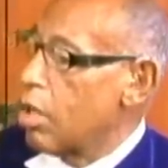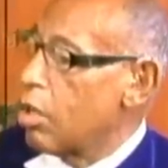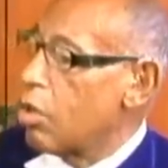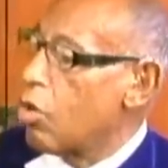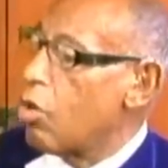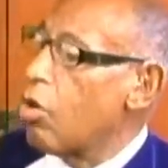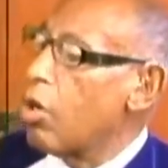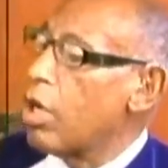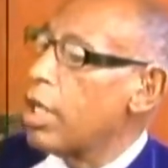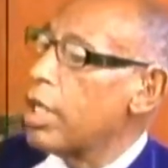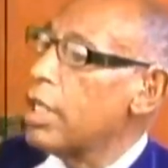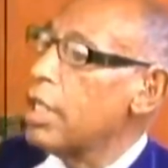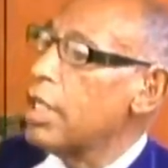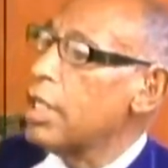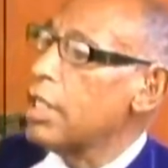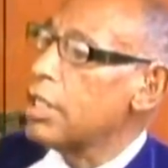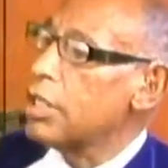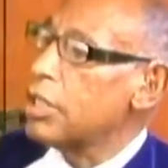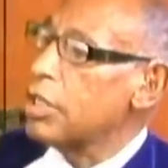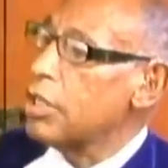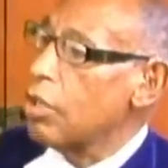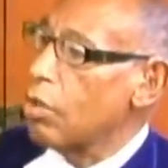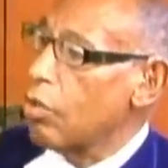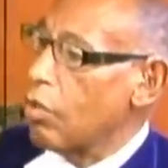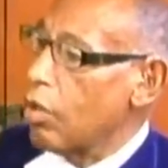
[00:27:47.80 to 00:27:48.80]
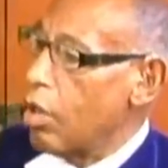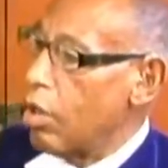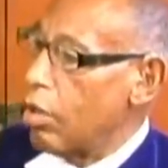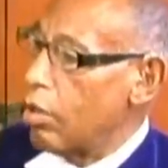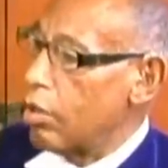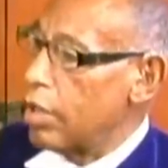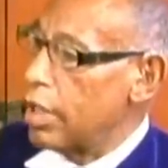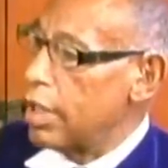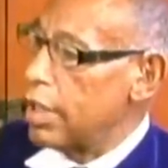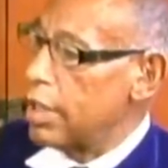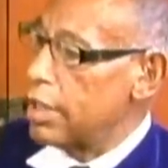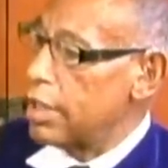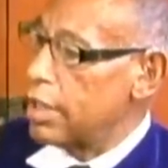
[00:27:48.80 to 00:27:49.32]
Court is no
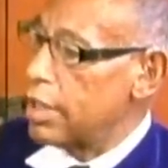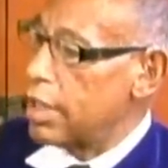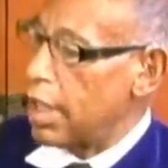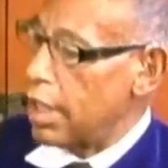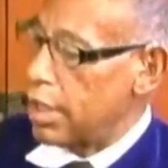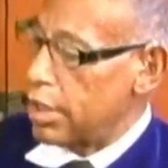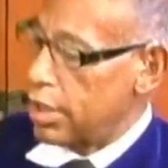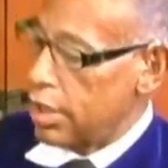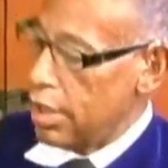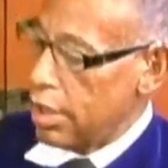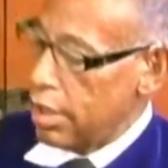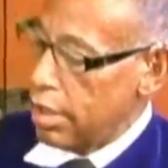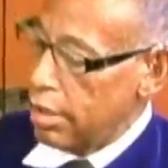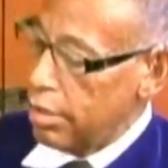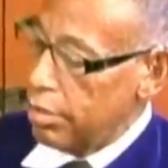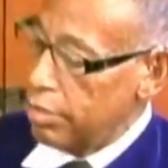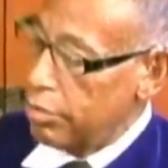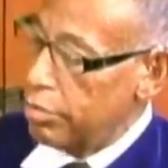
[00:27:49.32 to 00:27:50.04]
longer in session.